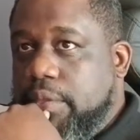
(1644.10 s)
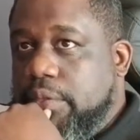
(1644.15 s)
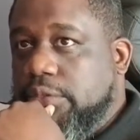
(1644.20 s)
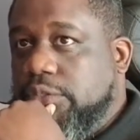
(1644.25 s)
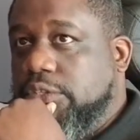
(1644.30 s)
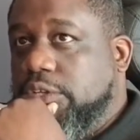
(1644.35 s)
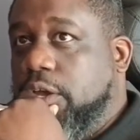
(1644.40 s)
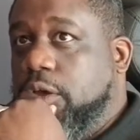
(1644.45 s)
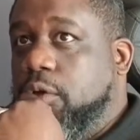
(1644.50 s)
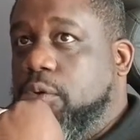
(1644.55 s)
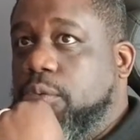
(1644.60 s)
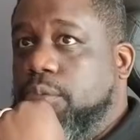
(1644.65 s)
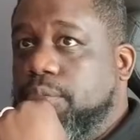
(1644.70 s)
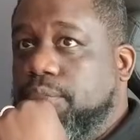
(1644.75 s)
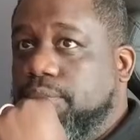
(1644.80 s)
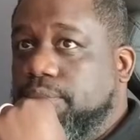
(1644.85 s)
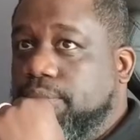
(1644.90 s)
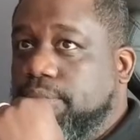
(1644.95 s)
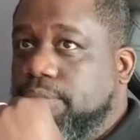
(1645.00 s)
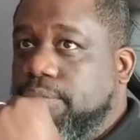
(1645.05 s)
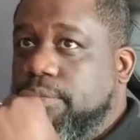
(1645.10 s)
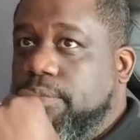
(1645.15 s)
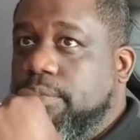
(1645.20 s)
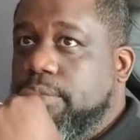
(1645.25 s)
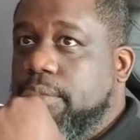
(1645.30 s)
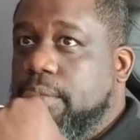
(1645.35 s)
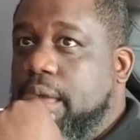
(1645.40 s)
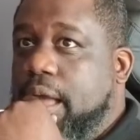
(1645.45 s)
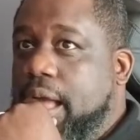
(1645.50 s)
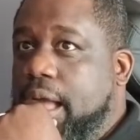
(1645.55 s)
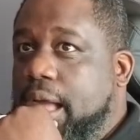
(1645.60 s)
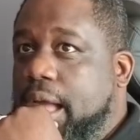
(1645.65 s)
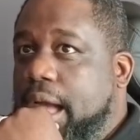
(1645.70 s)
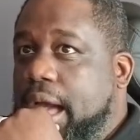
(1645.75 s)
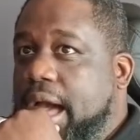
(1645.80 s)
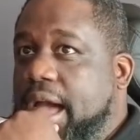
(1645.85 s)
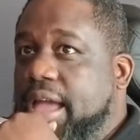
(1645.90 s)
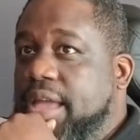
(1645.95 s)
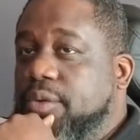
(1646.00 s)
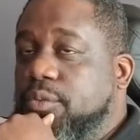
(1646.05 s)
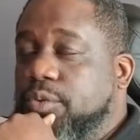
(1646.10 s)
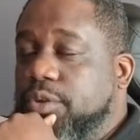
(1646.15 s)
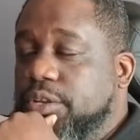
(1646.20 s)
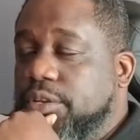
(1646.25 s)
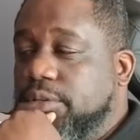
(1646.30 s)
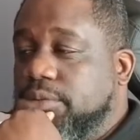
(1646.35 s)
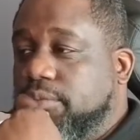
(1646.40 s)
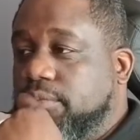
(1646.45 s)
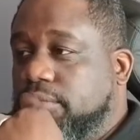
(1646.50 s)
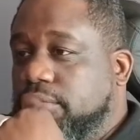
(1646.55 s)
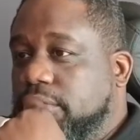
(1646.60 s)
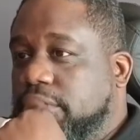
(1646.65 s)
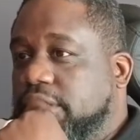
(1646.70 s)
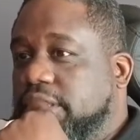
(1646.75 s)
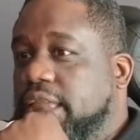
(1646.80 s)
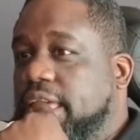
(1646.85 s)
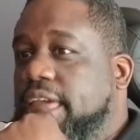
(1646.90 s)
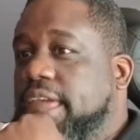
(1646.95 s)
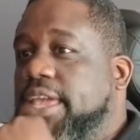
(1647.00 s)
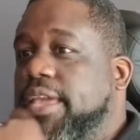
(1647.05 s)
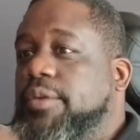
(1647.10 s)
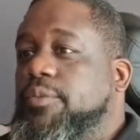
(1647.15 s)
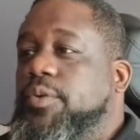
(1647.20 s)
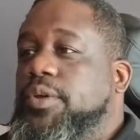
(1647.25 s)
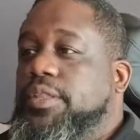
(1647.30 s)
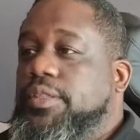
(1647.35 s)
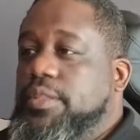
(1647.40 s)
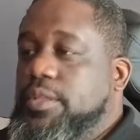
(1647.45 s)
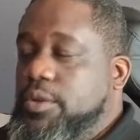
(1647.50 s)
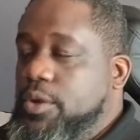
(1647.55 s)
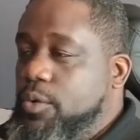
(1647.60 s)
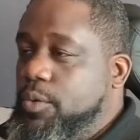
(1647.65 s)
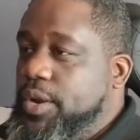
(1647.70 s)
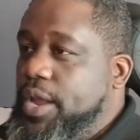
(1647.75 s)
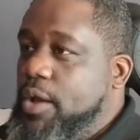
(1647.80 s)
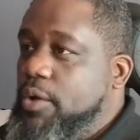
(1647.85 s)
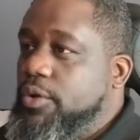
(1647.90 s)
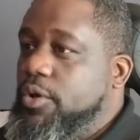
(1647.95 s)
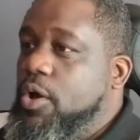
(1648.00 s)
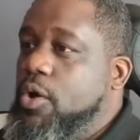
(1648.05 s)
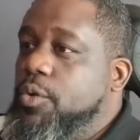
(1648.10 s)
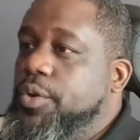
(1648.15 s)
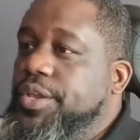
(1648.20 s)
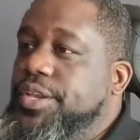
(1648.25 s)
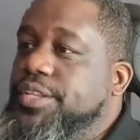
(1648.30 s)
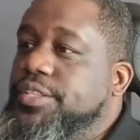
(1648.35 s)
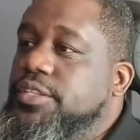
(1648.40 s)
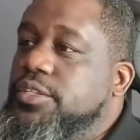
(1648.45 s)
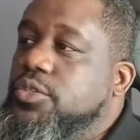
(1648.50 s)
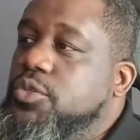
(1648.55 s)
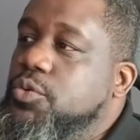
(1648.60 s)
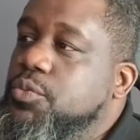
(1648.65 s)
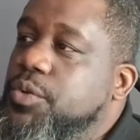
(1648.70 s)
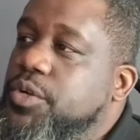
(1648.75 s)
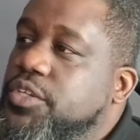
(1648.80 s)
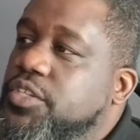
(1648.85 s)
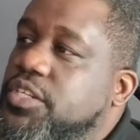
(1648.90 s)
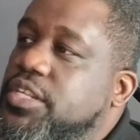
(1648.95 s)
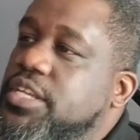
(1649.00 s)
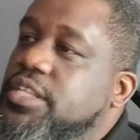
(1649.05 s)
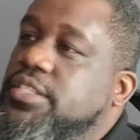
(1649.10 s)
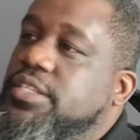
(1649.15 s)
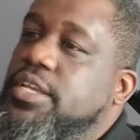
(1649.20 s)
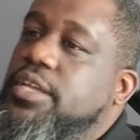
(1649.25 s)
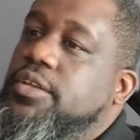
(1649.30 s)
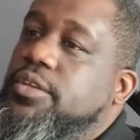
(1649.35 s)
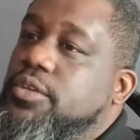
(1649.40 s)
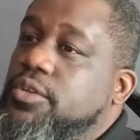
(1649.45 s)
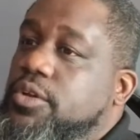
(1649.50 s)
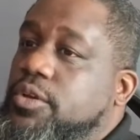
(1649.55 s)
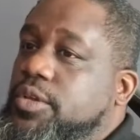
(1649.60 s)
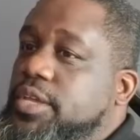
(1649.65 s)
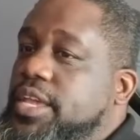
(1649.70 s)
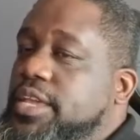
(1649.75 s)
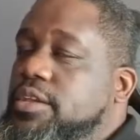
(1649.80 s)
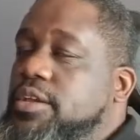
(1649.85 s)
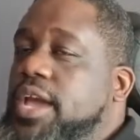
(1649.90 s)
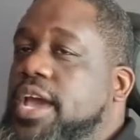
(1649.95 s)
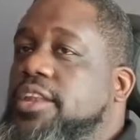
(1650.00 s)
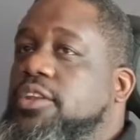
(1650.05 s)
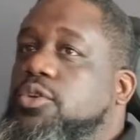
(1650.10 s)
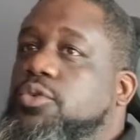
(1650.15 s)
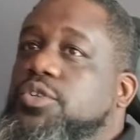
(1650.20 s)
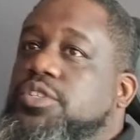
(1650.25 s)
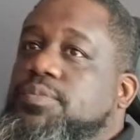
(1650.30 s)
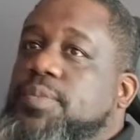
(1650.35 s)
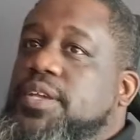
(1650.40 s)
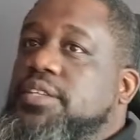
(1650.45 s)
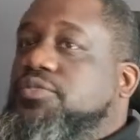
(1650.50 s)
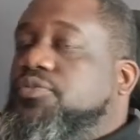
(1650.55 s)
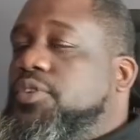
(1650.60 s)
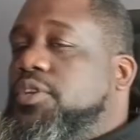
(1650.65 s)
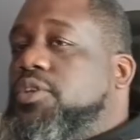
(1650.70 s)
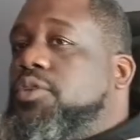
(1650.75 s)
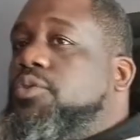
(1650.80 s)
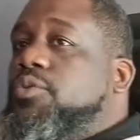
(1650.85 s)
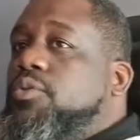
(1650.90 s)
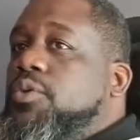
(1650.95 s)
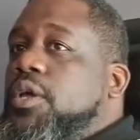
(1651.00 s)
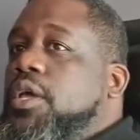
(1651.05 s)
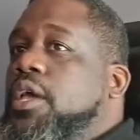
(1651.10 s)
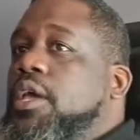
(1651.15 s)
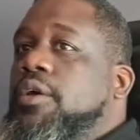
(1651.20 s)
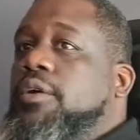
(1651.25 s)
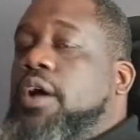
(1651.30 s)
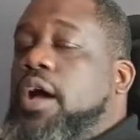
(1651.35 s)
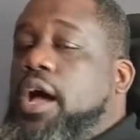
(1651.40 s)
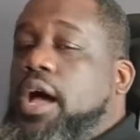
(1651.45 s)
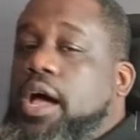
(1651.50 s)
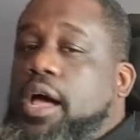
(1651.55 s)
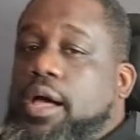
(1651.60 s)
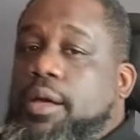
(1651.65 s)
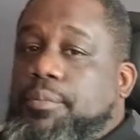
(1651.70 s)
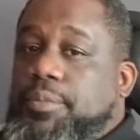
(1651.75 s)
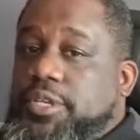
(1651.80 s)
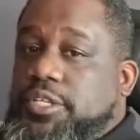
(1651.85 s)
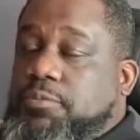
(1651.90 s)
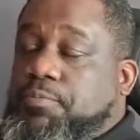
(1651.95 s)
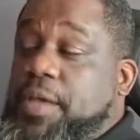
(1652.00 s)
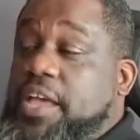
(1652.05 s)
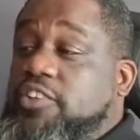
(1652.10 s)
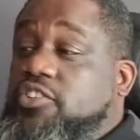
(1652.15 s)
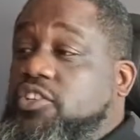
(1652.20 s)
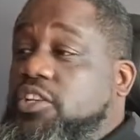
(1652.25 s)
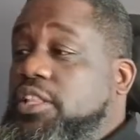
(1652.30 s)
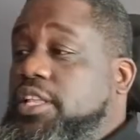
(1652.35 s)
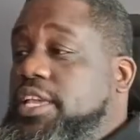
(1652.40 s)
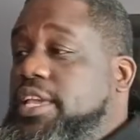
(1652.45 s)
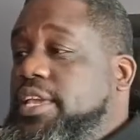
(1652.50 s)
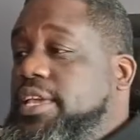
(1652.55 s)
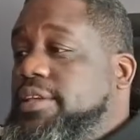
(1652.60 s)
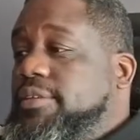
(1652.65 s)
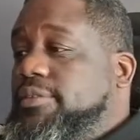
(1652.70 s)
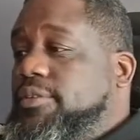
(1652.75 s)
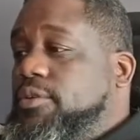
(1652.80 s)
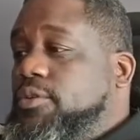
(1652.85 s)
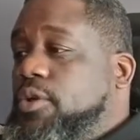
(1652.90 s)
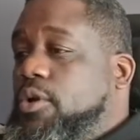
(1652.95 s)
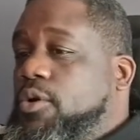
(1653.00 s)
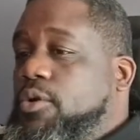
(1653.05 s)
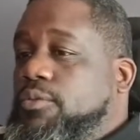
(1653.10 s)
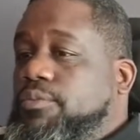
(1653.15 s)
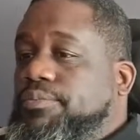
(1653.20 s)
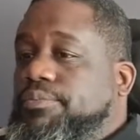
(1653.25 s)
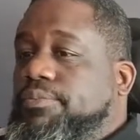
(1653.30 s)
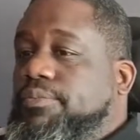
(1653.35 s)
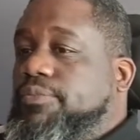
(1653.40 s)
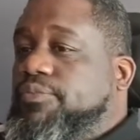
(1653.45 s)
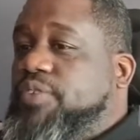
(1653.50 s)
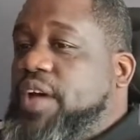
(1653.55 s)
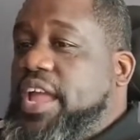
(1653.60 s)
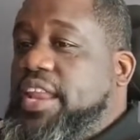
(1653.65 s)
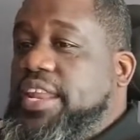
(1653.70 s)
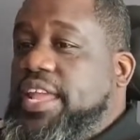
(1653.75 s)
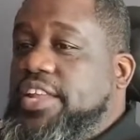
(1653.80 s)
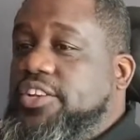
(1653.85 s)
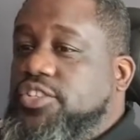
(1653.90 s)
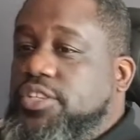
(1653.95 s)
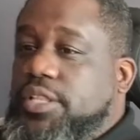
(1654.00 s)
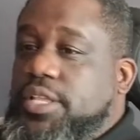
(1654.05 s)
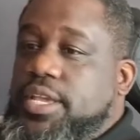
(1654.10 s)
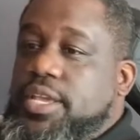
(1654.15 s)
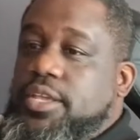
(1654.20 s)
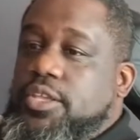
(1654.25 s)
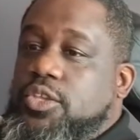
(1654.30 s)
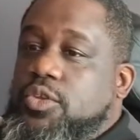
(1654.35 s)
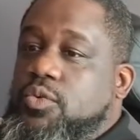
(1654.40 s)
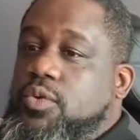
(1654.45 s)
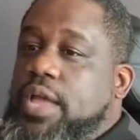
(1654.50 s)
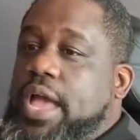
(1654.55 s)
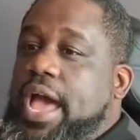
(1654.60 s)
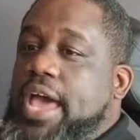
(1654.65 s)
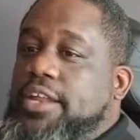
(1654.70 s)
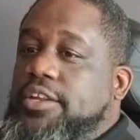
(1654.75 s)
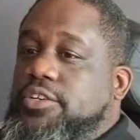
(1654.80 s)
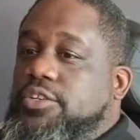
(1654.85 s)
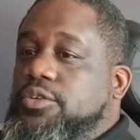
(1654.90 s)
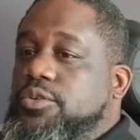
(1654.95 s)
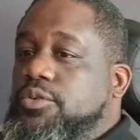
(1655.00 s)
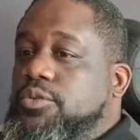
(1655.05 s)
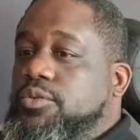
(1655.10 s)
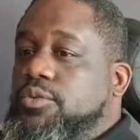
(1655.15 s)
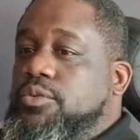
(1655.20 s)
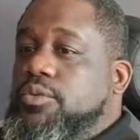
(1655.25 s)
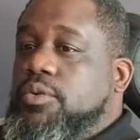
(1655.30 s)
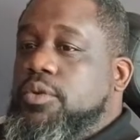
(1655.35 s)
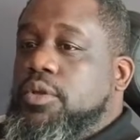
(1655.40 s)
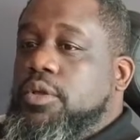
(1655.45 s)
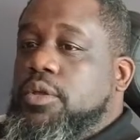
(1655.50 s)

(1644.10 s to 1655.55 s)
so I would say, without going into too much detail, yeah, you got to do what's best for you, especially financially. You got to do